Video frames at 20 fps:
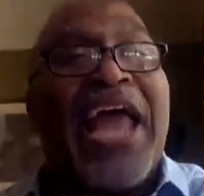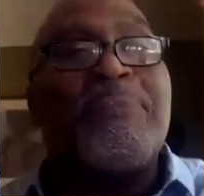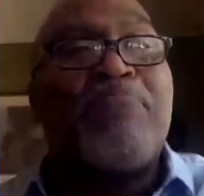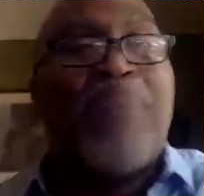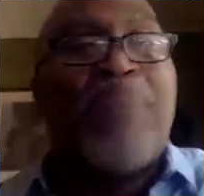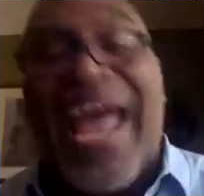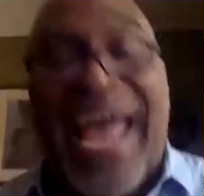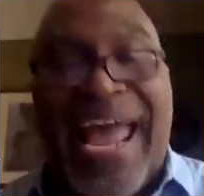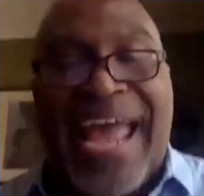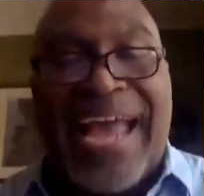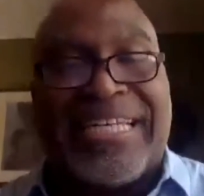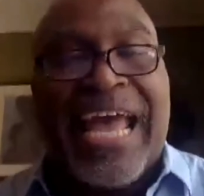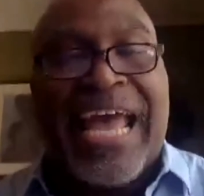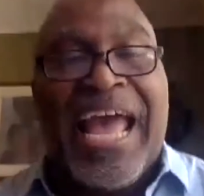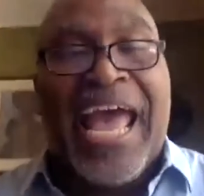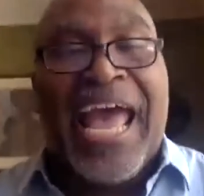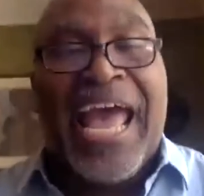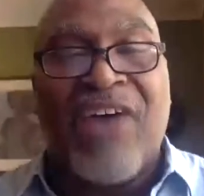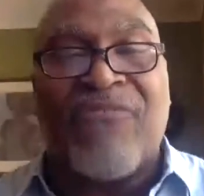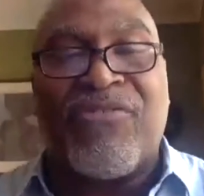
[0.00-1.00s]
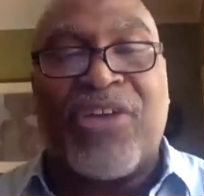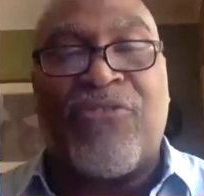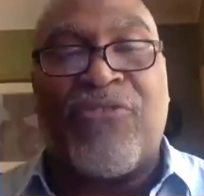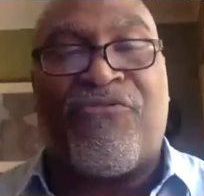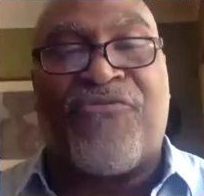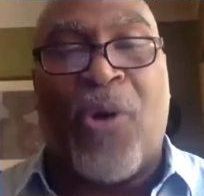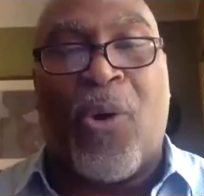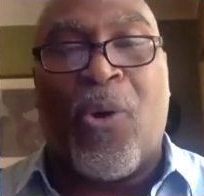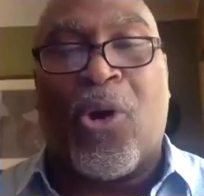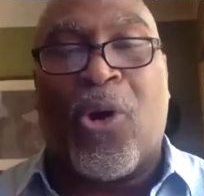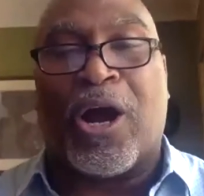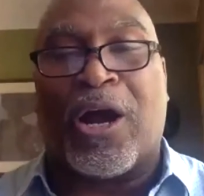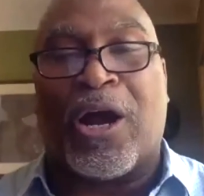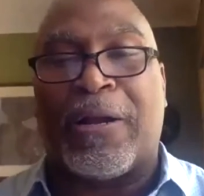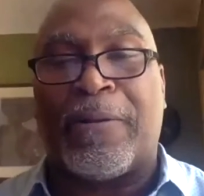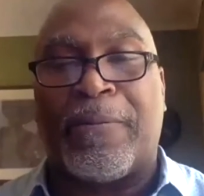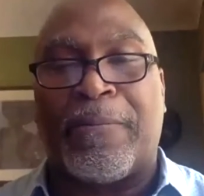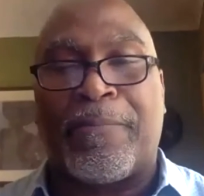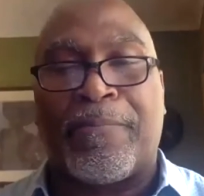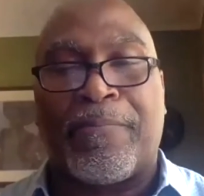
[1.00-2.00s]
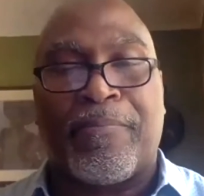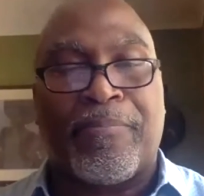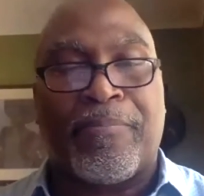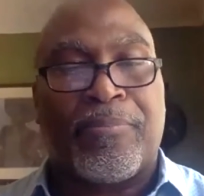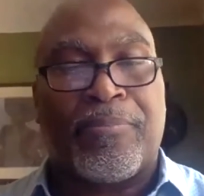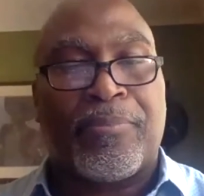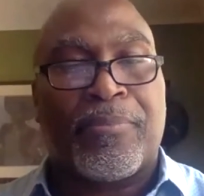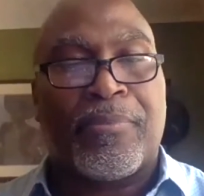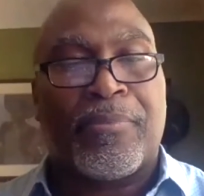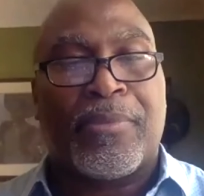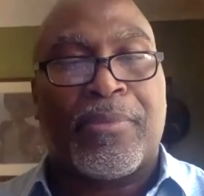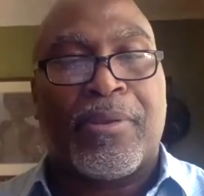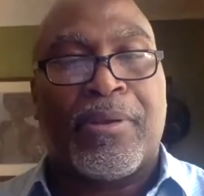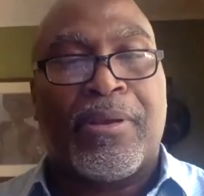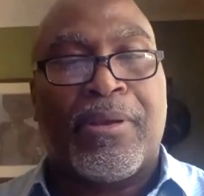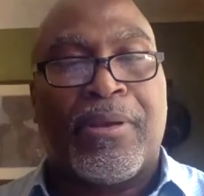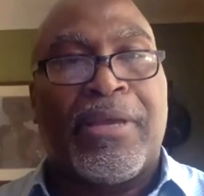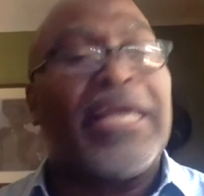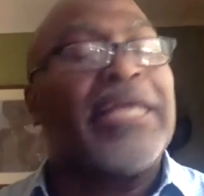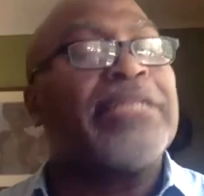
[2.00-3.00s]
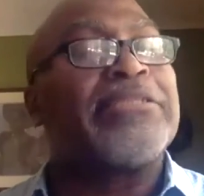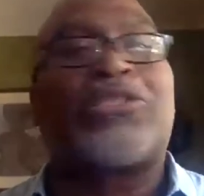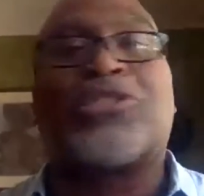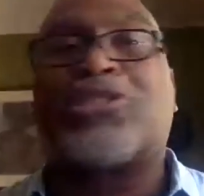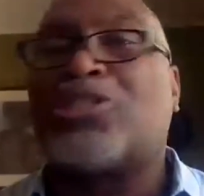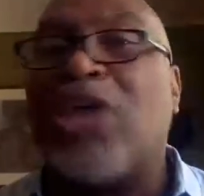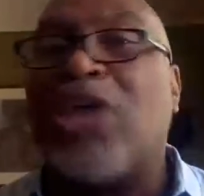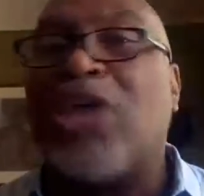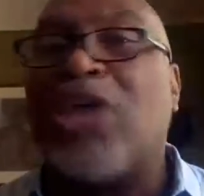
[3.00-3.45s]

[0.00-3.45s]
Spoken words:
begged heaven for. In so